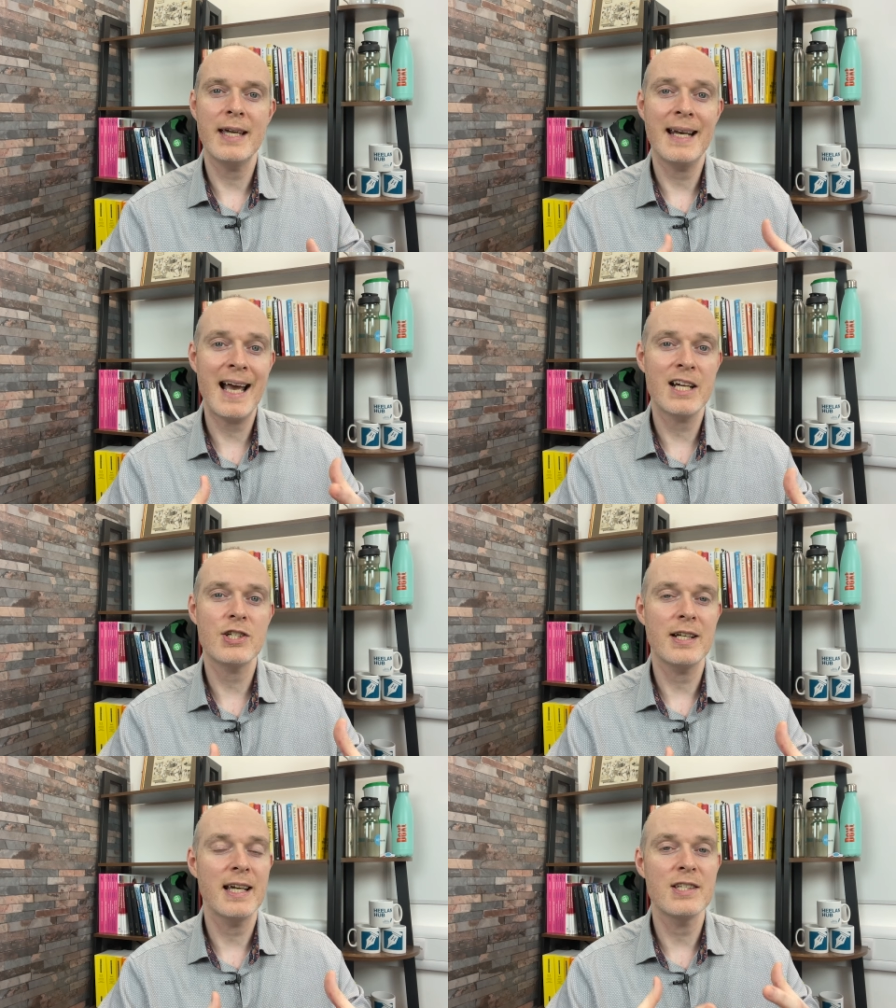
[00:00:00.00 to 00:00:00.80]
and
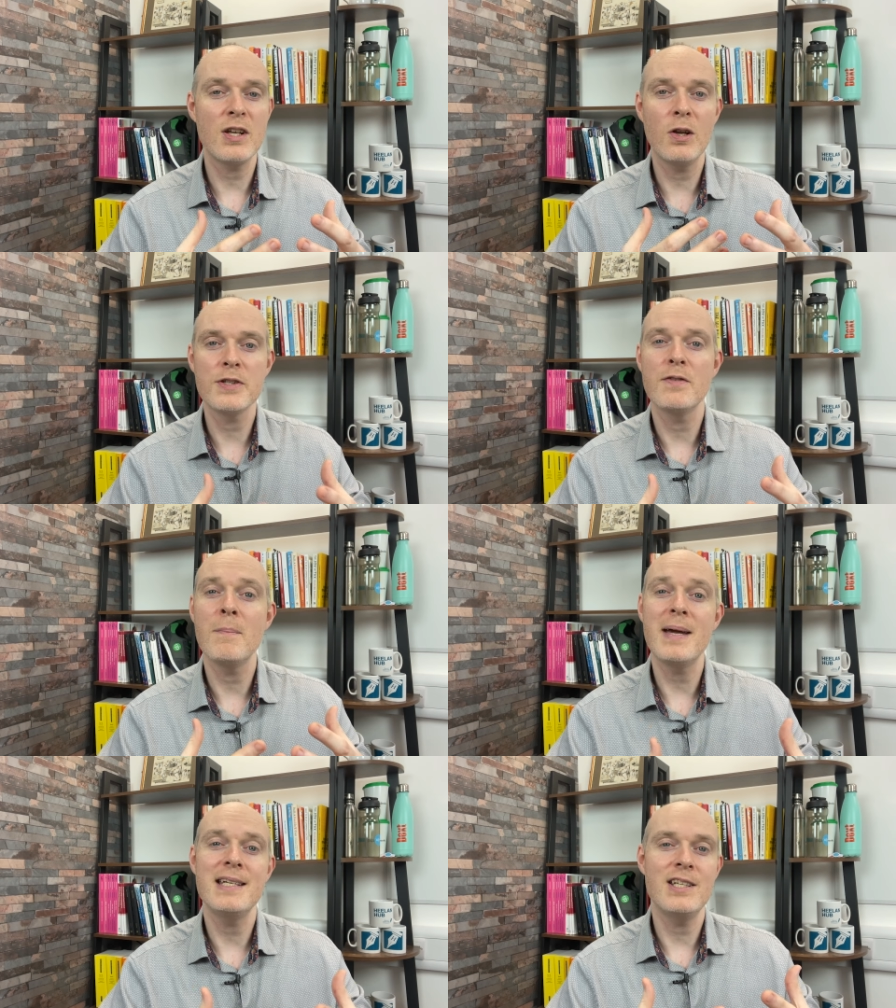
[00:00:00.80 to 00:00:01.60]
actually there's a lot of
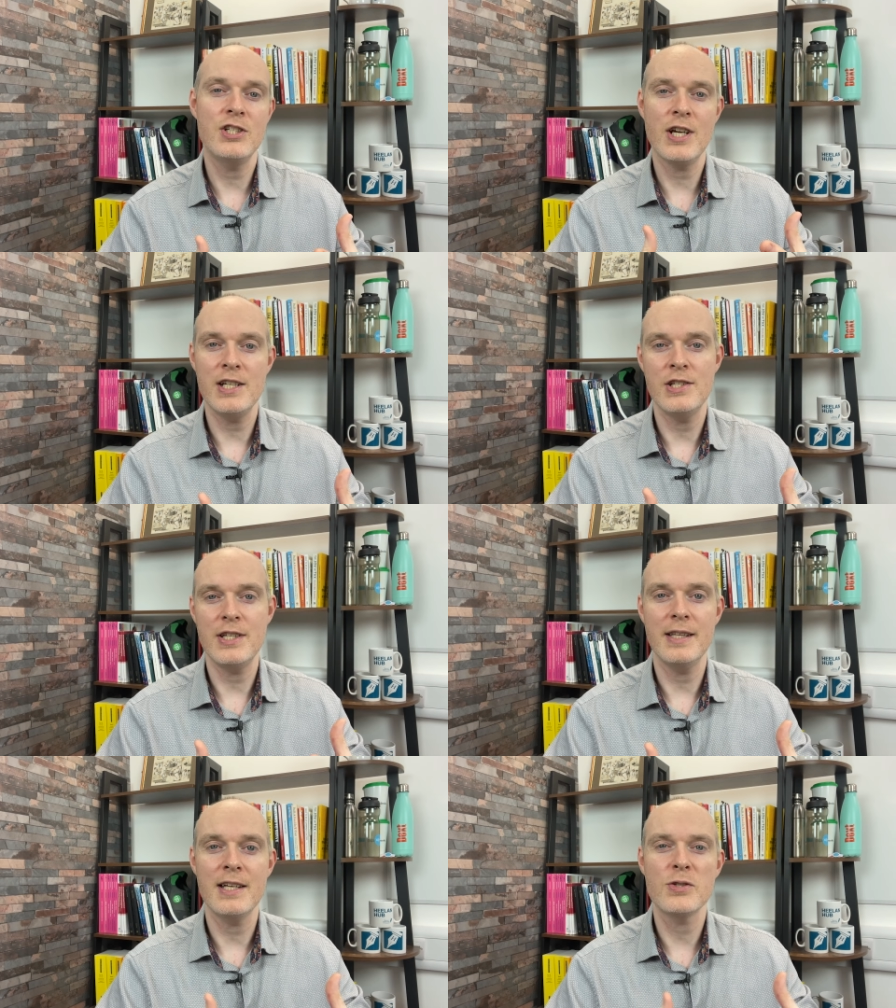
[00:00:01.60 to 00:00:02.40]
amazing changes in there.